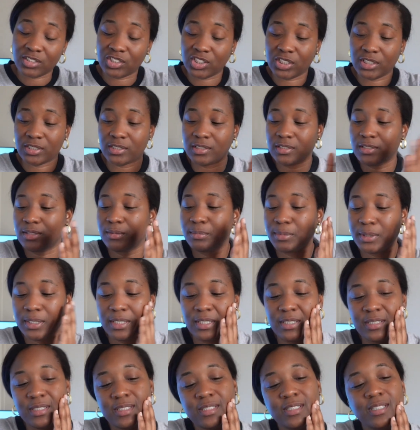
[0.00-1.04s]
Jesus
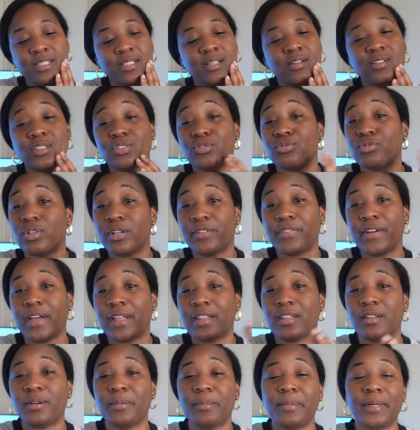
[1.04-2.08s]
because, you know, it's rough
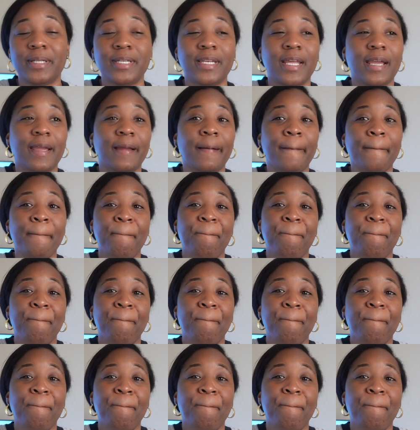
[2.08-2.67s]
after Monday.